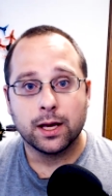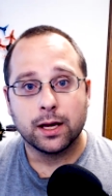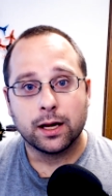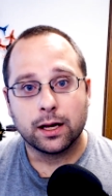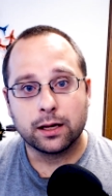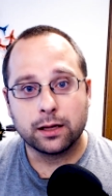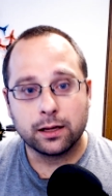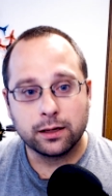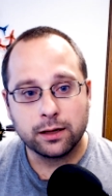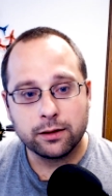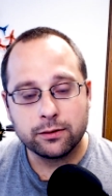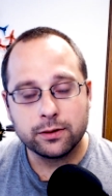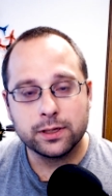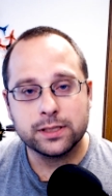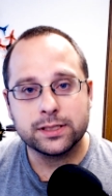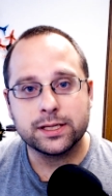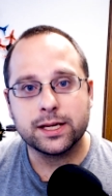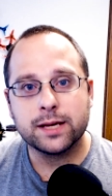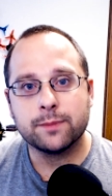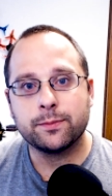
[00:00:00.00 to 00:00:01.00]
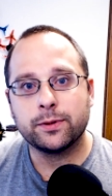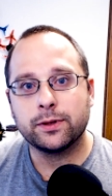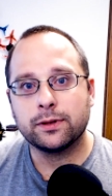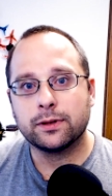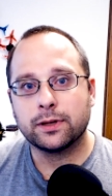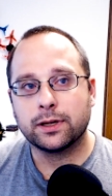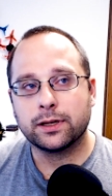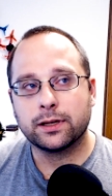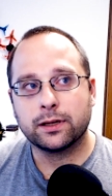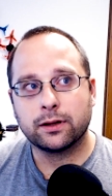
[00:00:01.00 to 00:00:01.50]
Another example
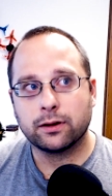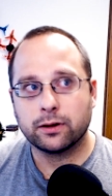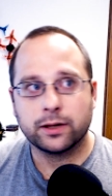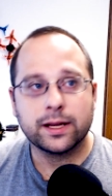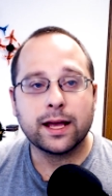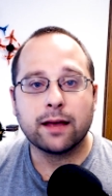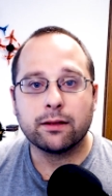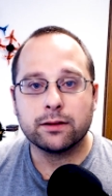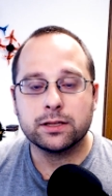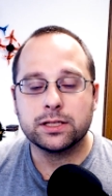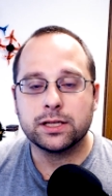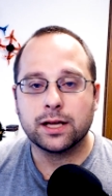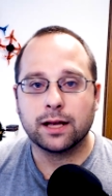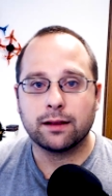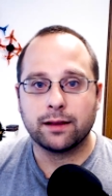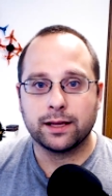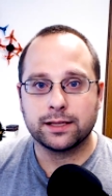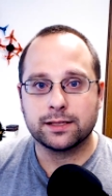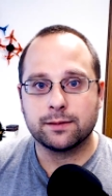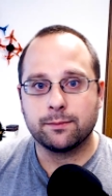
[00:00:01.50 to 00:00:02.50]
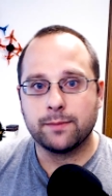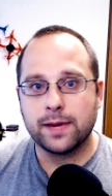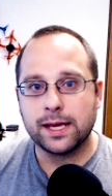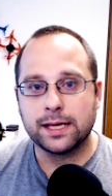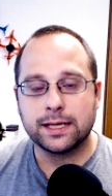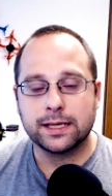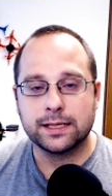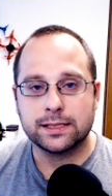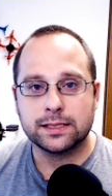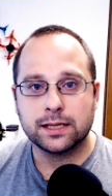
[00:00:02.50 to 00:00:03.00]
uh, or analogy I like to
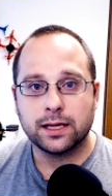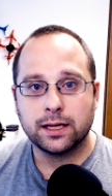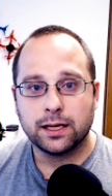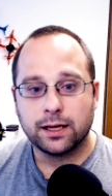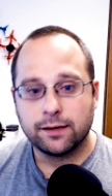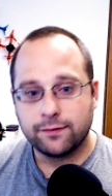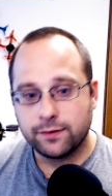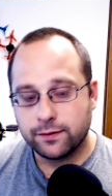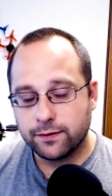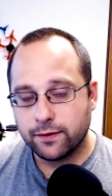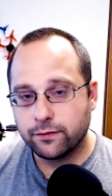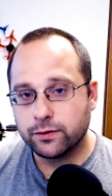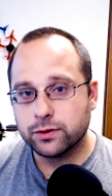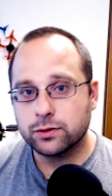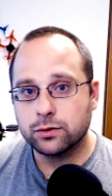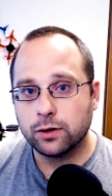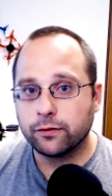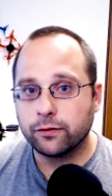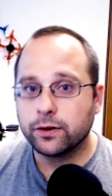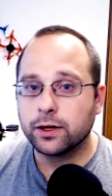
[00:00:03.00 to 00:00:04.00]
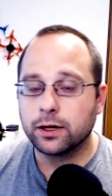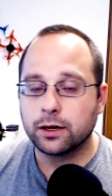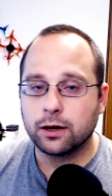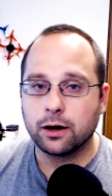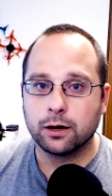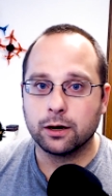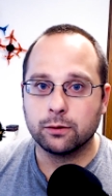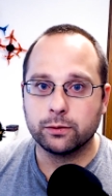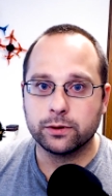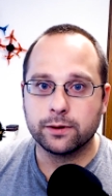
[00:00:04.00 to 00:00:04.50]
make is if you've ever driven a
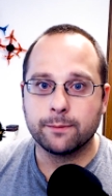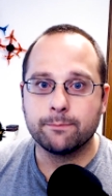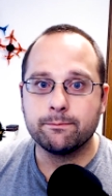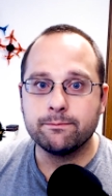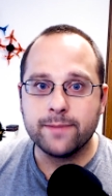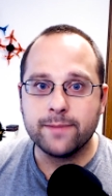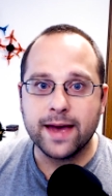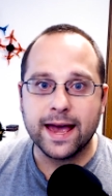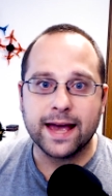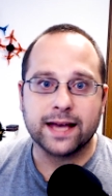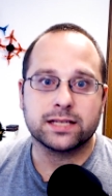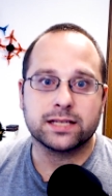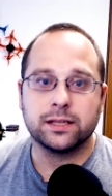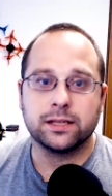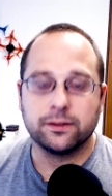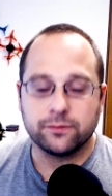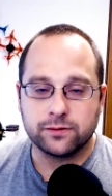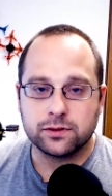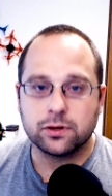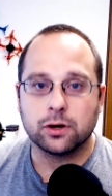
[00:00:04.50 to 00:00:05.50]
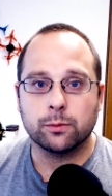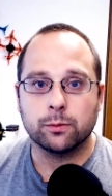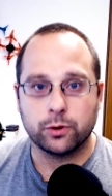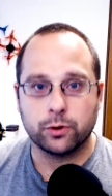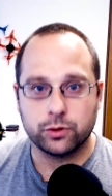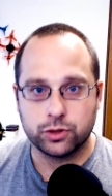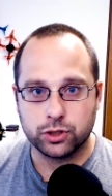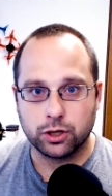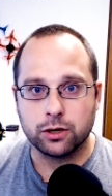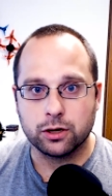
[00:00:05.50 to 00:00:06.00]
car with a massive
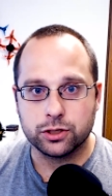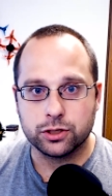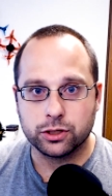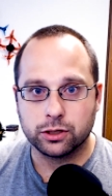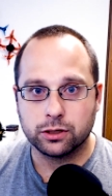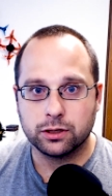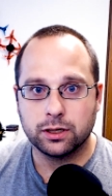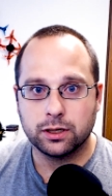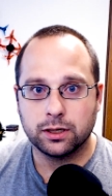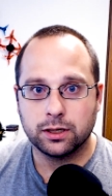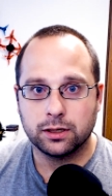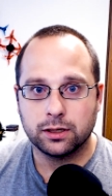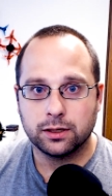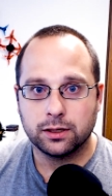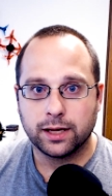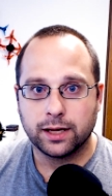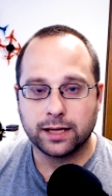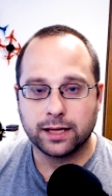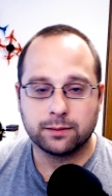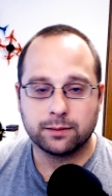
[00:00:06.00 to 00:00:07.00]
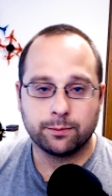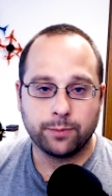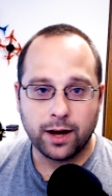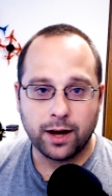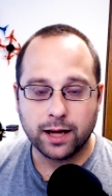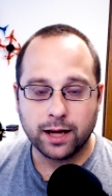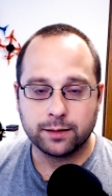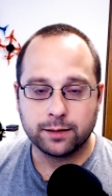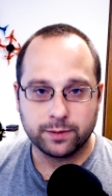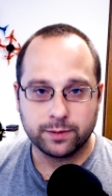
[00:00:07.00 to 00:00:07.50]
turbocharger, at the
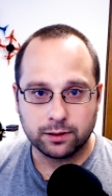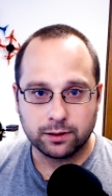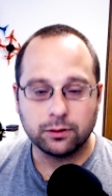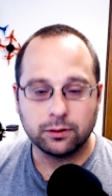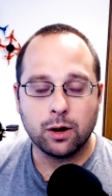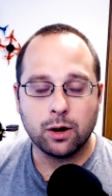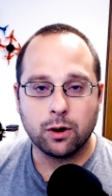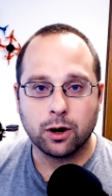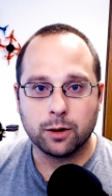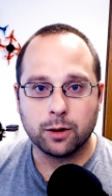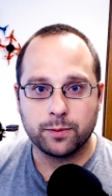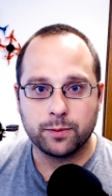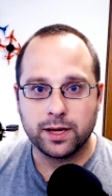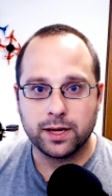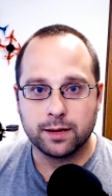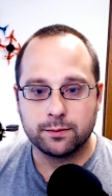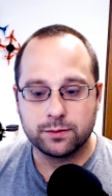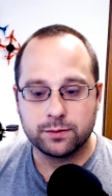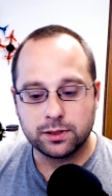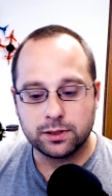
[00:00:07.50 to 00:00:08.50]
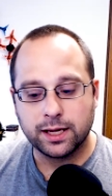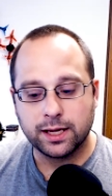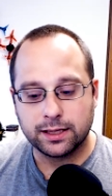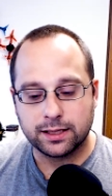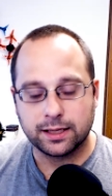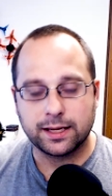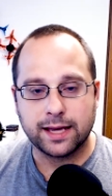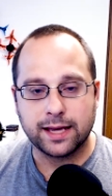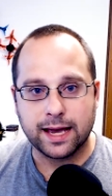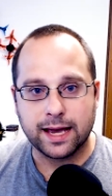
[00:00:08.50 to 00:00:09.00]
bottom, at the low R P Ms, you hit
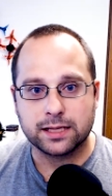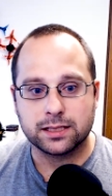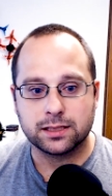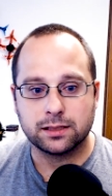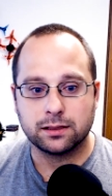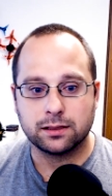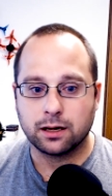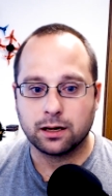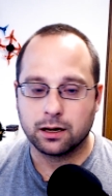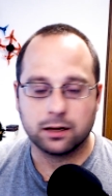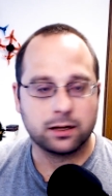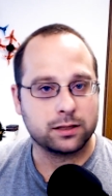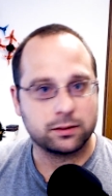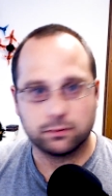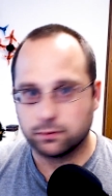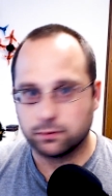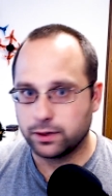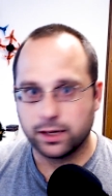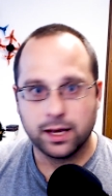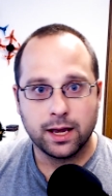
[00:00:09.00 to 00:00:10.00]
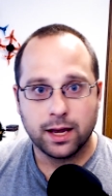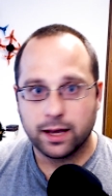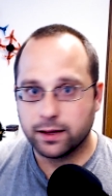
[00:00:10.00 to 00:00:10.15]
the gas and the car doesn't really...